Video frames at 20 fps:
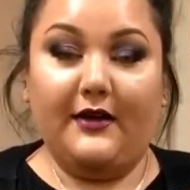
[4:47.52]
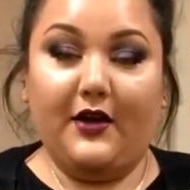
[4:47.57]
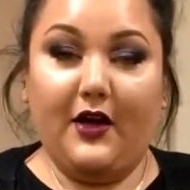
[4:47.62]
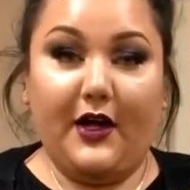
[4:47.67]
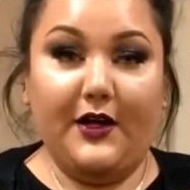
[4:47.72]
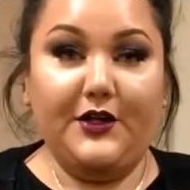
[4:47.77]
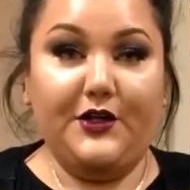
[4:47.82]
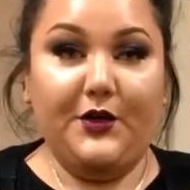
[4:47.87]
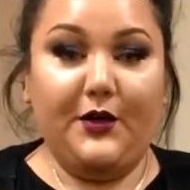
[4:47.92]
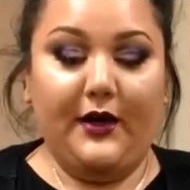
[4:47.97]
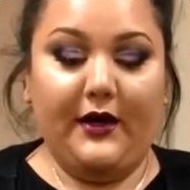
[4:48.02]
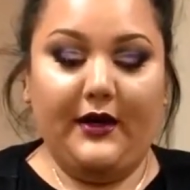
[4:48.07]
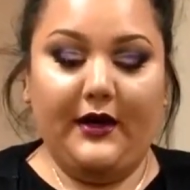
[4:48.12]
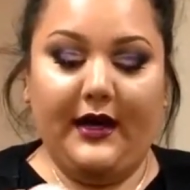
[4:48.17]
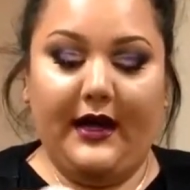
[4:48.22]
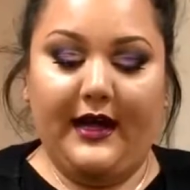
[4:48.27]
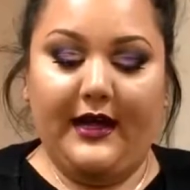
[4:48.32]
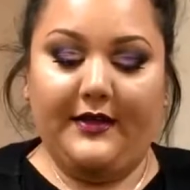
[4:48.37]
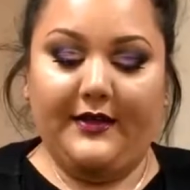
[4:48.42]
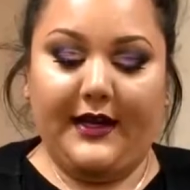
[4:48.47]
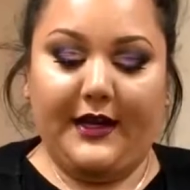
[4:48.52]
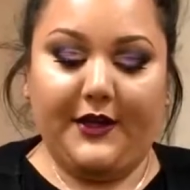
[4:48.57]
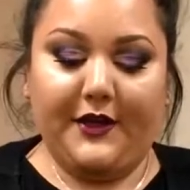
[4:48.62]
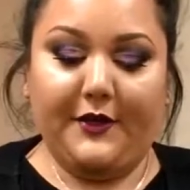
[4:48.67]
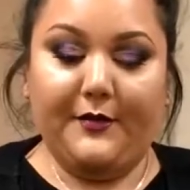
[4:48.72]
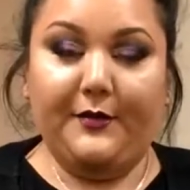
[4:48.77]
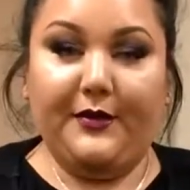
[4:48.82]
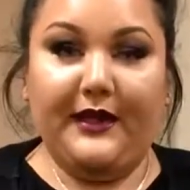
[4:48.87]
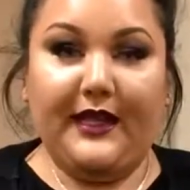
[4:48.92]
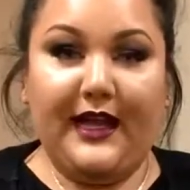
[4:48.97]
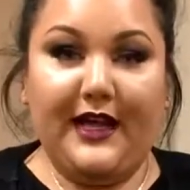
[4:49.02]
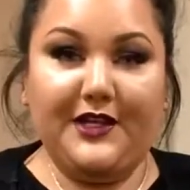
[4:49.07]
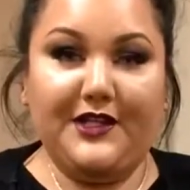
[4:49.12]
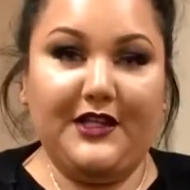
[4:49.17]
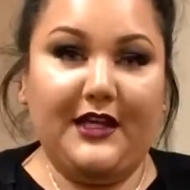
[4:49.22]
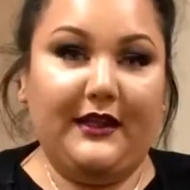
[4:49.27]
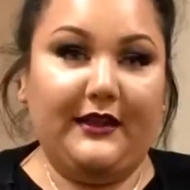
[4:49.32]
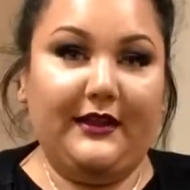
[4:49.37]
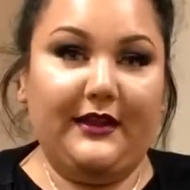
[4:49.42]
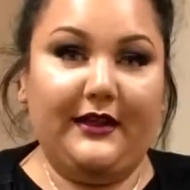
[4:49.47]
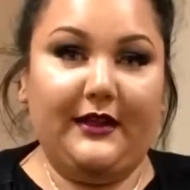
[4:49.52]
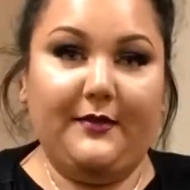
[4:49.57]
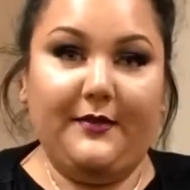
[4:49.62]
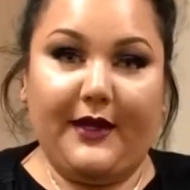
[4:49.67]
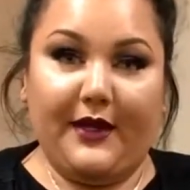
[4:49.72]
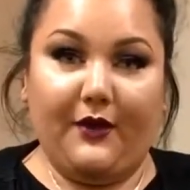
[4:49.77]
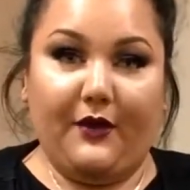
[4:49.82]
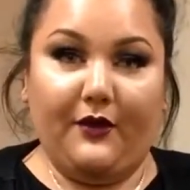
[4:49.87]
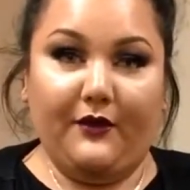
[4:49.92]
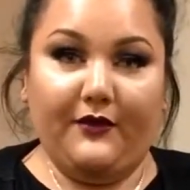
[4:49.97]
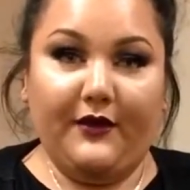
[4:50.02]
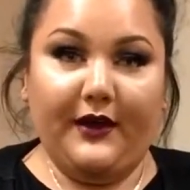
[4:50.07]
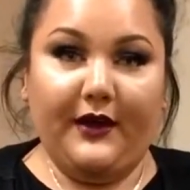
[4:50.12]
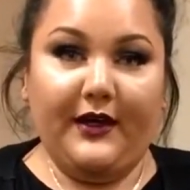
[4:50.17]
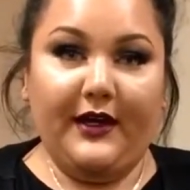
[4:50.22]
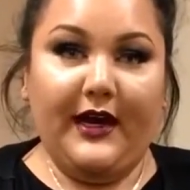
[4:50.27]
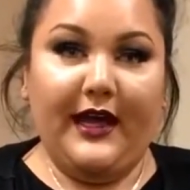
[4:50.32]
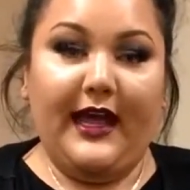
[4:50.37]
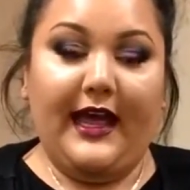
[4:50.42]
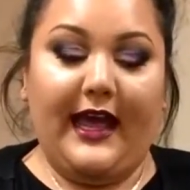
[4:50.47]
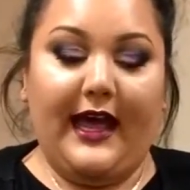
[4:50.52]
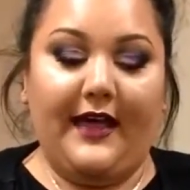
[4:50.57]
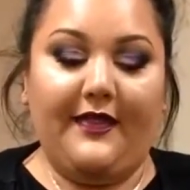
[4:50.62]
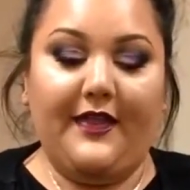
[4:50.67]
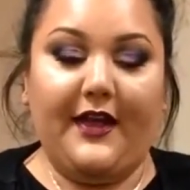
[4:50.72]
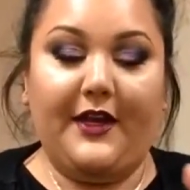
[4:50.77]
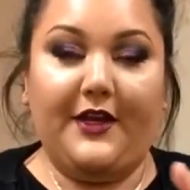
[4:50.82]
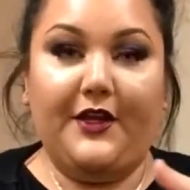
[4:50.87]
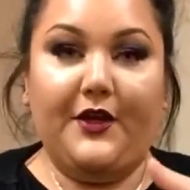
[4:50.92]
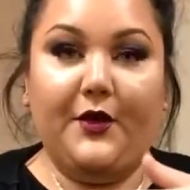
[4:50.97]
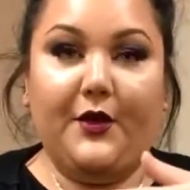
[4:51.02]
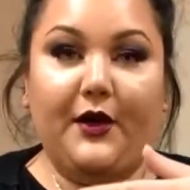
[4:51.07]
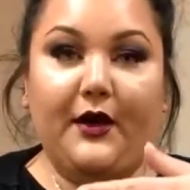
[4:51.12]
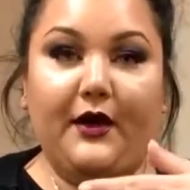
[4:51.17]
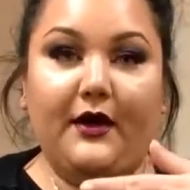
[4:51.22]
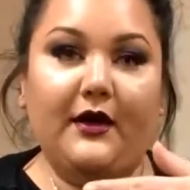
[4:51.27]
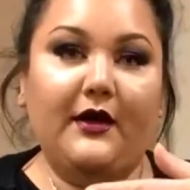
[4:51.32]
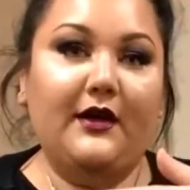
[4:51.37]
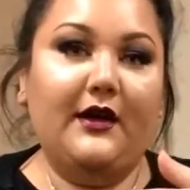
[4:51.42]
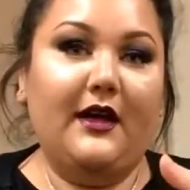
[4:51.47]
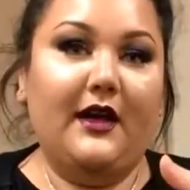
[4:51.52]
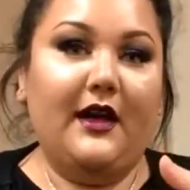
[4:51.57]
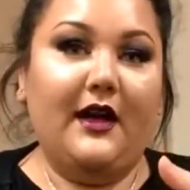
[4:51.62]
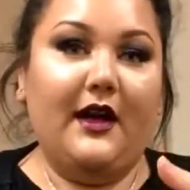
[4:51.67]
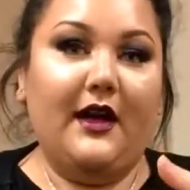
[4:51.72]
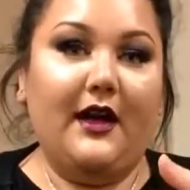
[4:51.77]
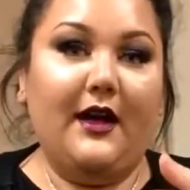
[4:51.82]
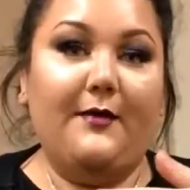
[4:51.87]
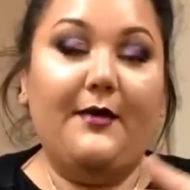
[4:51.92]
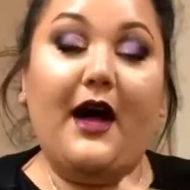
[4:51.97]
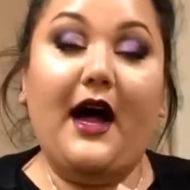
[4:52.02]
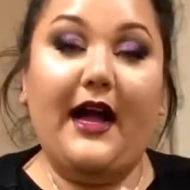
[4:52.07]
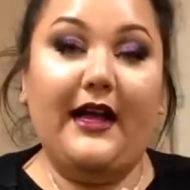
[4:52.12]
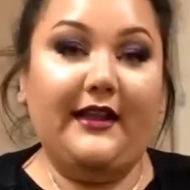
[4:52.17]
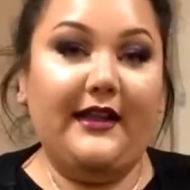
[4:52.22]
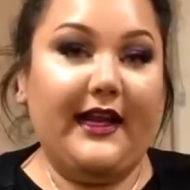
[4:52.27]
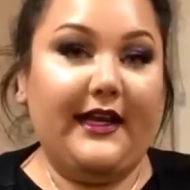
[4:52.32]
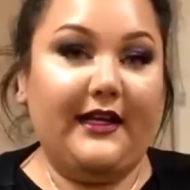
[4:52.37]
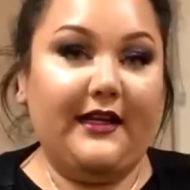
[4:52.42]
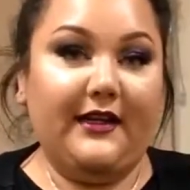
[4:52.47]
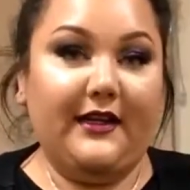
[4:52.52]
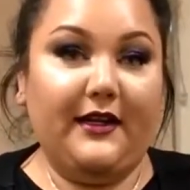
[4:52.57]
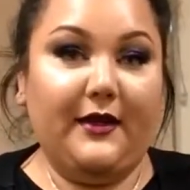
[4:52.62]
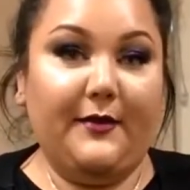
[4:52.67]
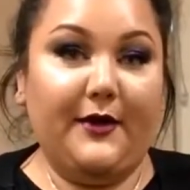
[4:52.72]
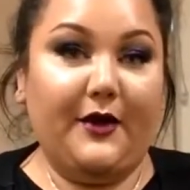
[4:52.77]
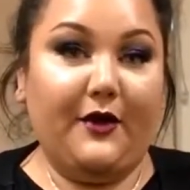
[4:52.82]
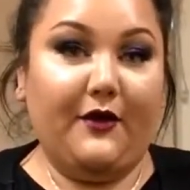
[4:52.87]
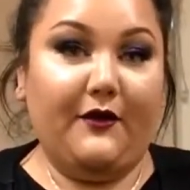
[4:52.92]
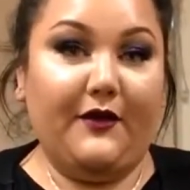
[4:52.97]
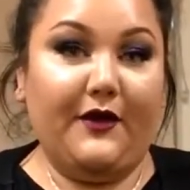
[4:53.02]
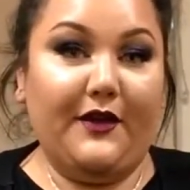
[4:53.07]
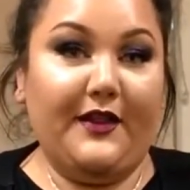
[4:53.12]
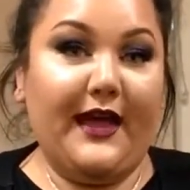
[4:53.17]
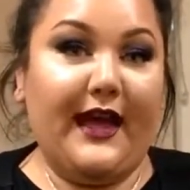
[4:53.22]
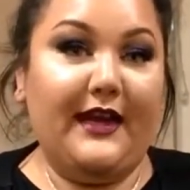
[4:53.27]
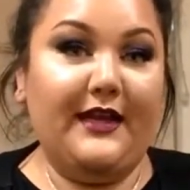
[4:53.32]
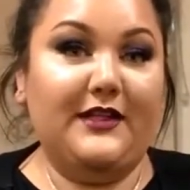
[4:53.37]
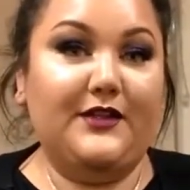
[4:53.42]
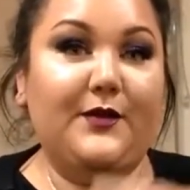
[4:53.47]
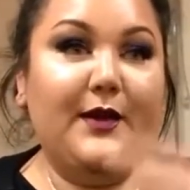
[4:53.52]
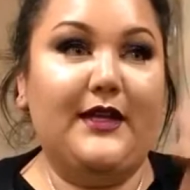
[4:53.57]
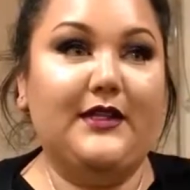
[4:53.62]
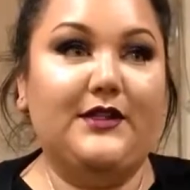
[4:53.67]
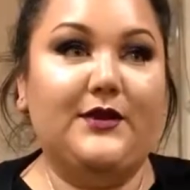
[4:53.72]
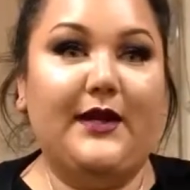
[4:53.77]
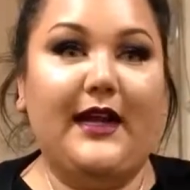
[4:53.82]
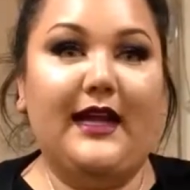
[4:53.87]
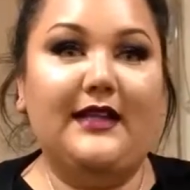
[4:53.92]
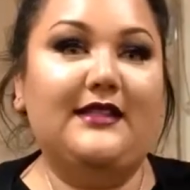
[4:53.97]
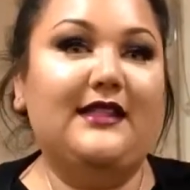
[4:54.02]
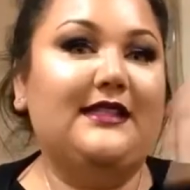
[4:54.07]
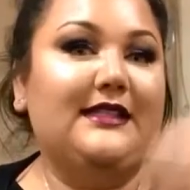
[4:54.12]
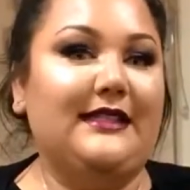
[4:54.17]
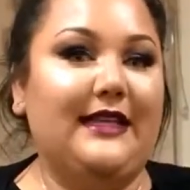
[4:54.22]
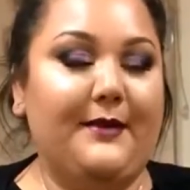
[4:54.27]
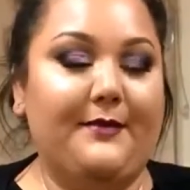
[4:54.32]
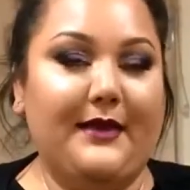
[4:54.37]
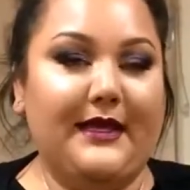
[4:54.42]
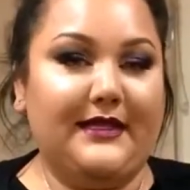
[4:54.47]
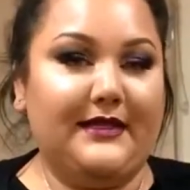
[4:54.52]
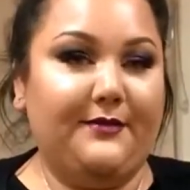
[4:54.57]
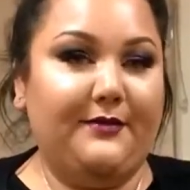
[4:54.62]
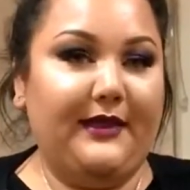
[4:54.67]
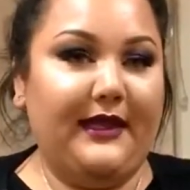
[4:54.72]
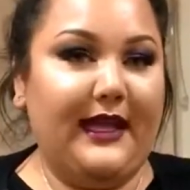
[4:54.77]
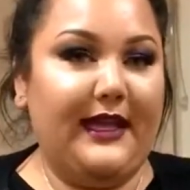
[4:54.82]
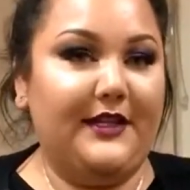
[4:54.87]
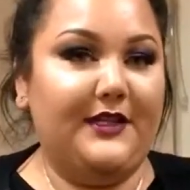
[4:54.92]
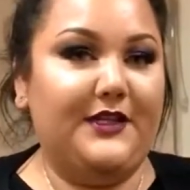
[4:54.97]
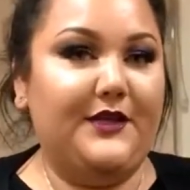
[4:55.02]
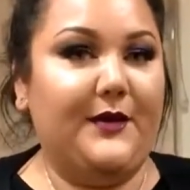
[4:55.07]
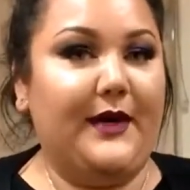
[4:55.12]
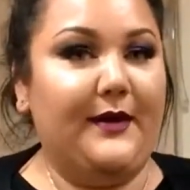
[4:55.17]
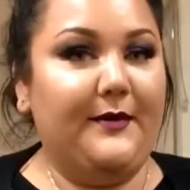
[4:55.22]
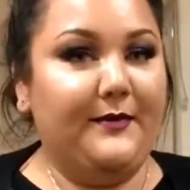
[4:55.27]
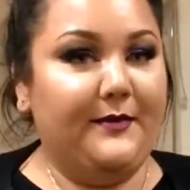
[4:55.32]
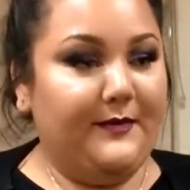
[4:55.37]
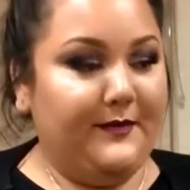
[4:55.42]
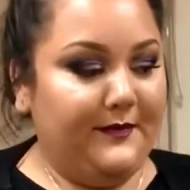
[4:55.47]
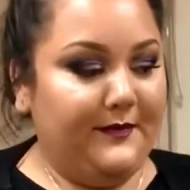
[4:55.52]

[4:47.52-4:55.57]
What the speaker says: contour, then your blush a little bit over, and then your highlight a little bit over that as well, so it has a seamless blend to it.